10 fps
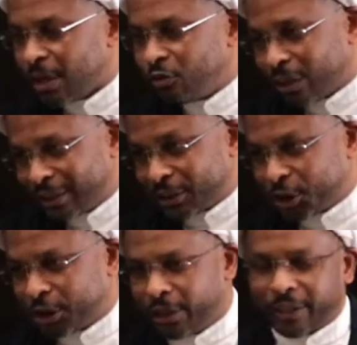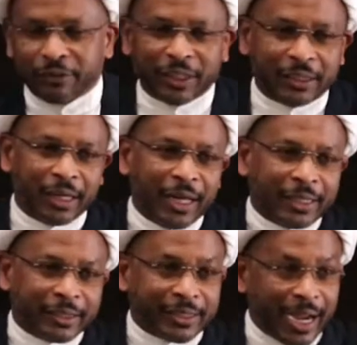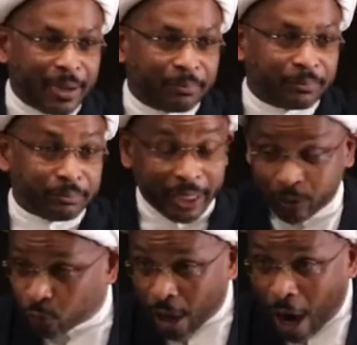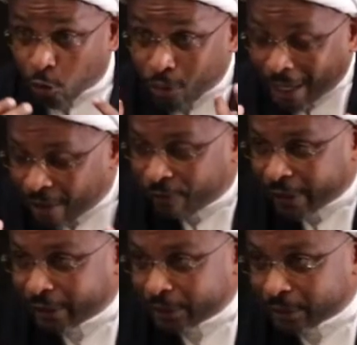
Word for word: for us to share, given the time, meaning a relevant